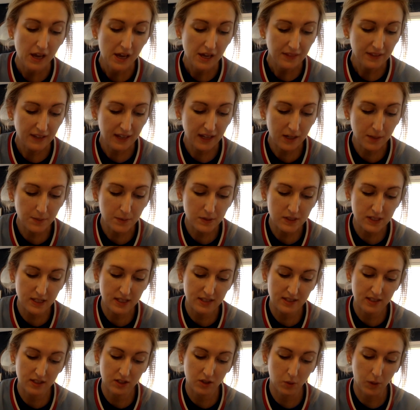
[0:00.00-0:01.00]
The animals
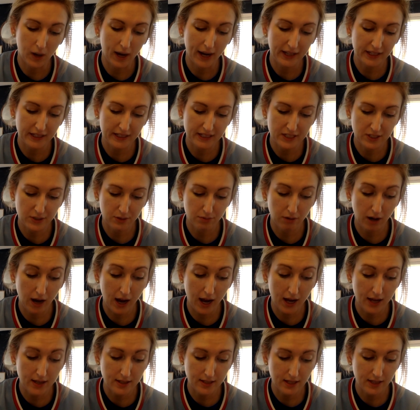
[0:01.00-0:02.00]
listened quietly to
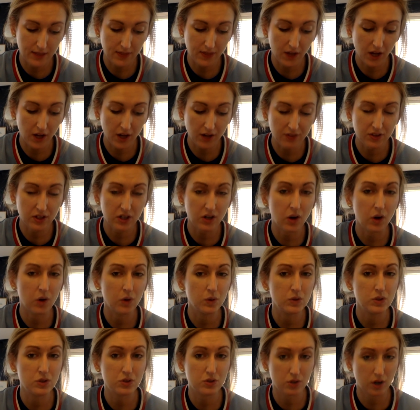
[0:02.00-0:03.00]
Roz and thought of their
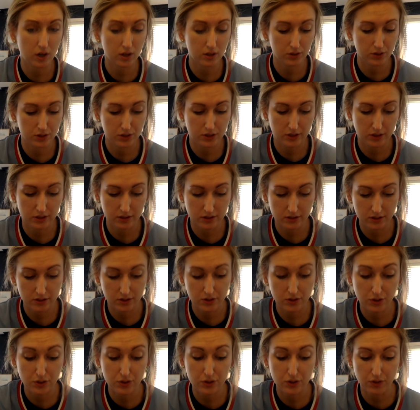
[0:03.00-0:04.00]
own struggles
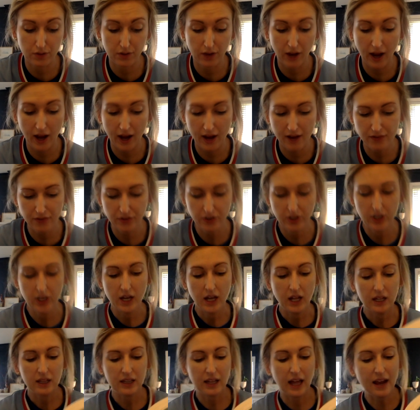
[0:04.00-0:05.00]
to survive.
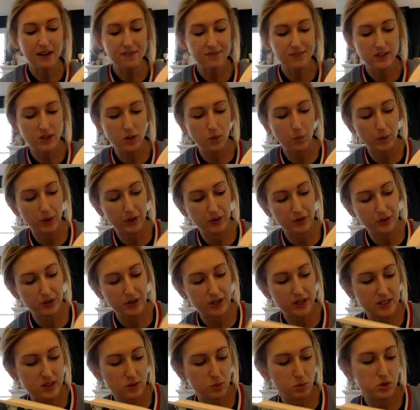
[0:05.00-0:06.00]
Life in the
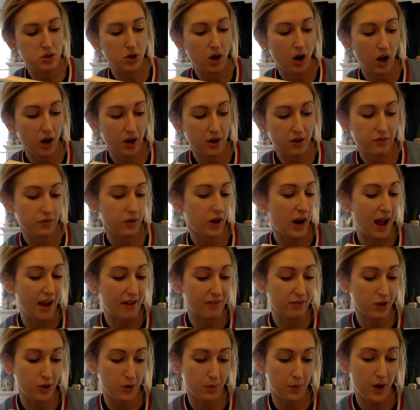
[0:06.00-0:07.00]
wilderness was hard for
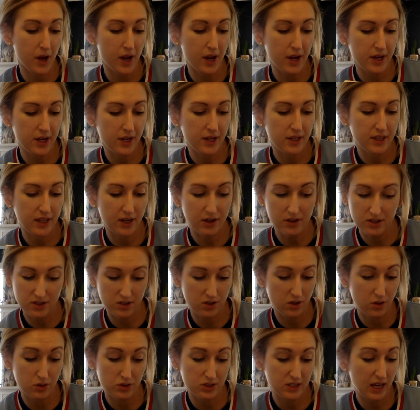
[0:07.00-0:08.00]
everyone. There is
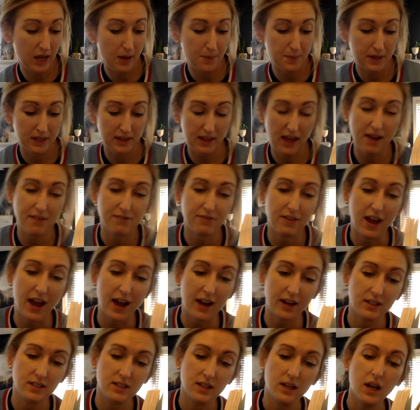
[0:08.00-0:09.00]
no escaping that
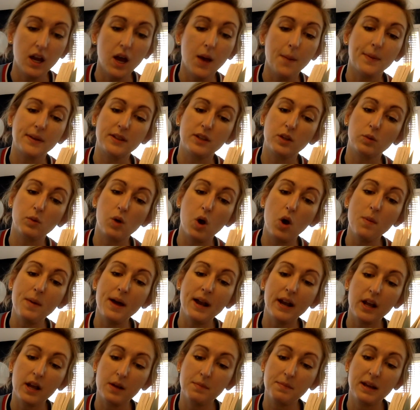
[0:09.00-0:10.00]
fact. But the robot
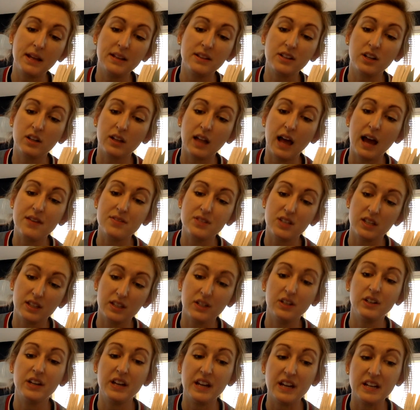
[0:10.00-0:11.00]
had made their lives a
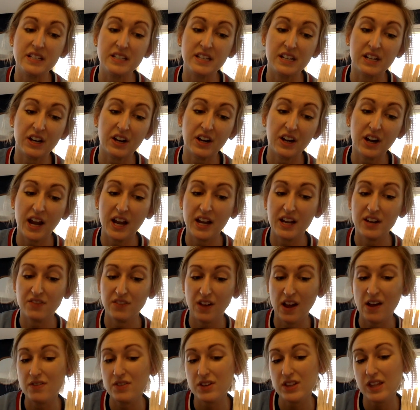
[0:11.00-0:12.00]
little easier, and if
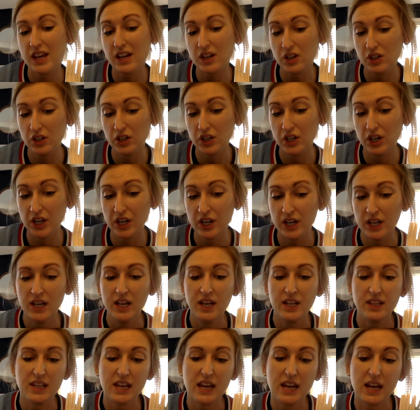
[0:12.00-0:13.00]
ever they could,
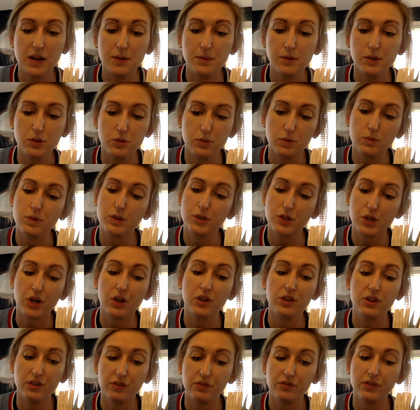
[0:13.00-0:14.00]
the animals would
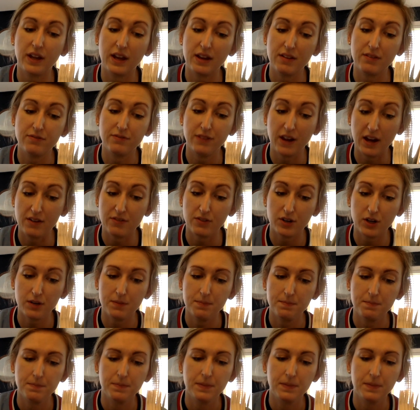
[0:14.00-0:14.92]
return the favor.